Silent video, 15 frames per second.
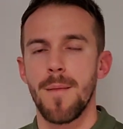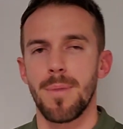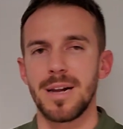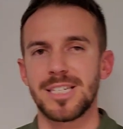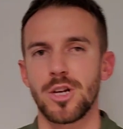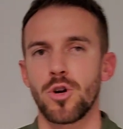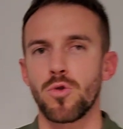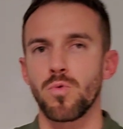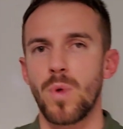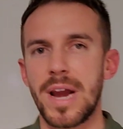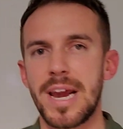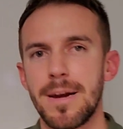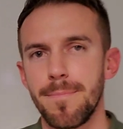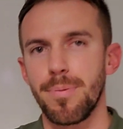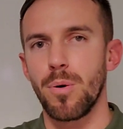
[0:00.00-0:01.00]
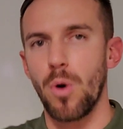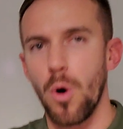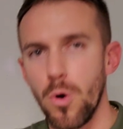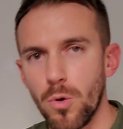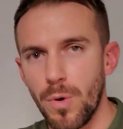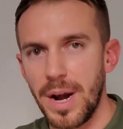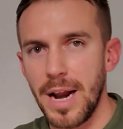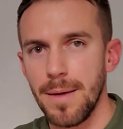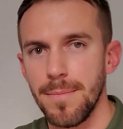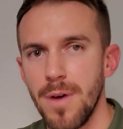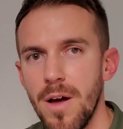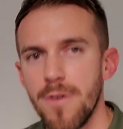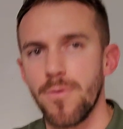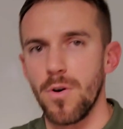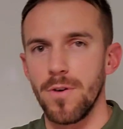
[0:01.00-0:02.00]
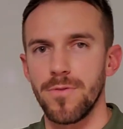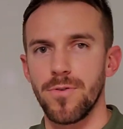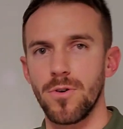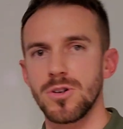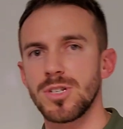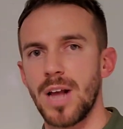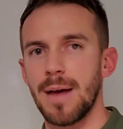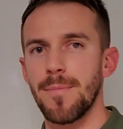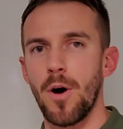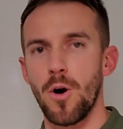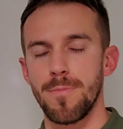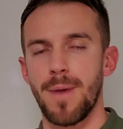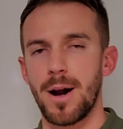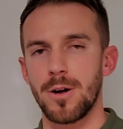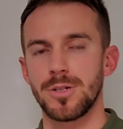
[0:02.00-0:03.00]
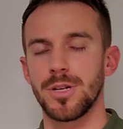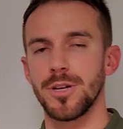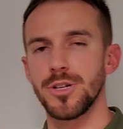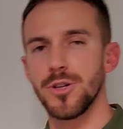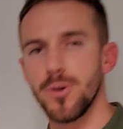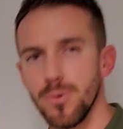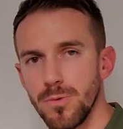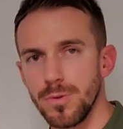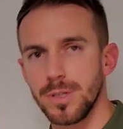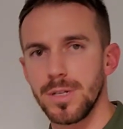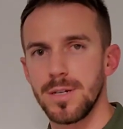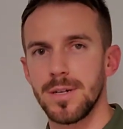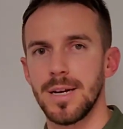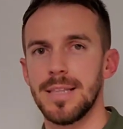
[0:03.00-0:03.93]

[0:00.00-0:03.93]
but it's a great program for a first-time homebuyer to use.